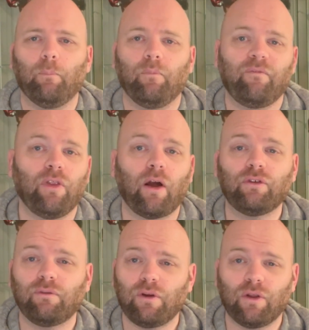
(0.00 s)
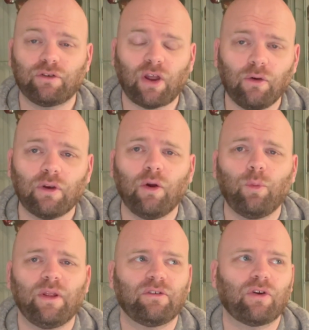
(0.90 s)
For those of you that don't know,
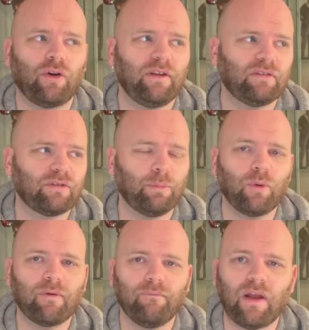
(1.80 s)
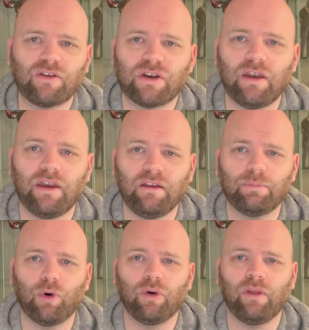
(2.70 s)
Wintercon is a small convention in
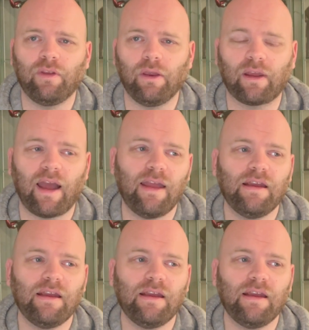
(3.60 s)
Eastbourne in the UK.